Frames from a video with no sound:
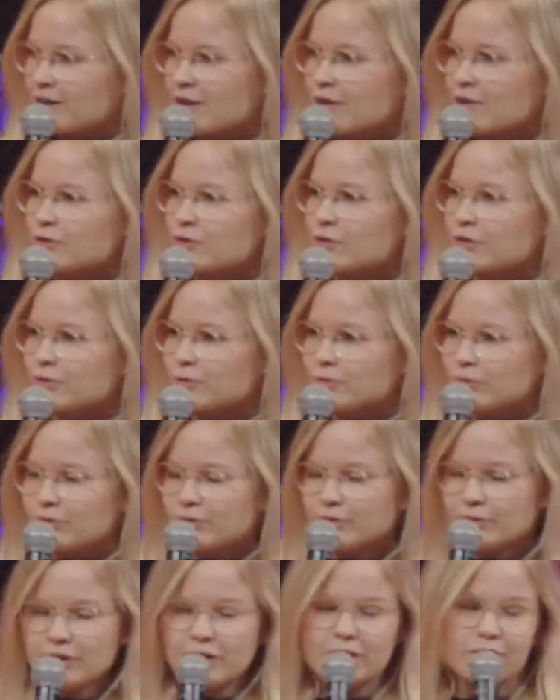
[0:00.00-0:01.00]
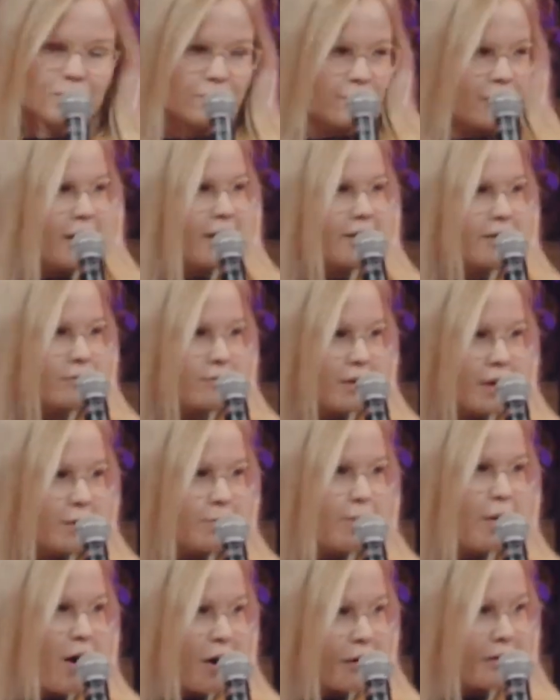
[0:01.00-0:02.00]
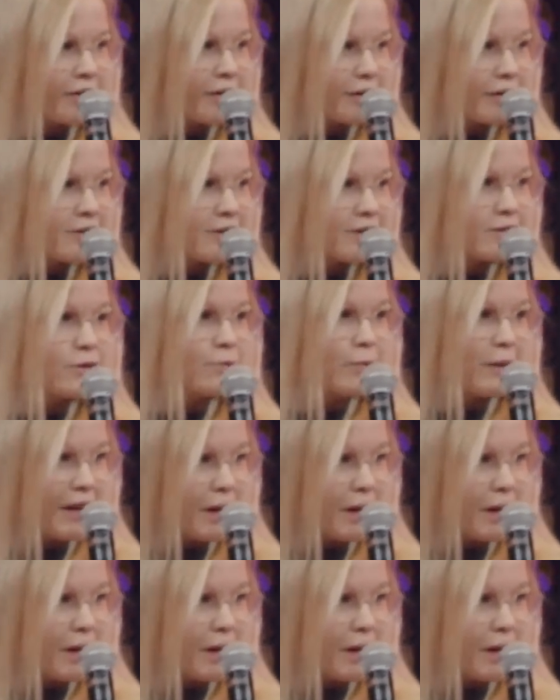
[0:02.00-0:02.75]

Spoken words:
So you need to find the right partners to play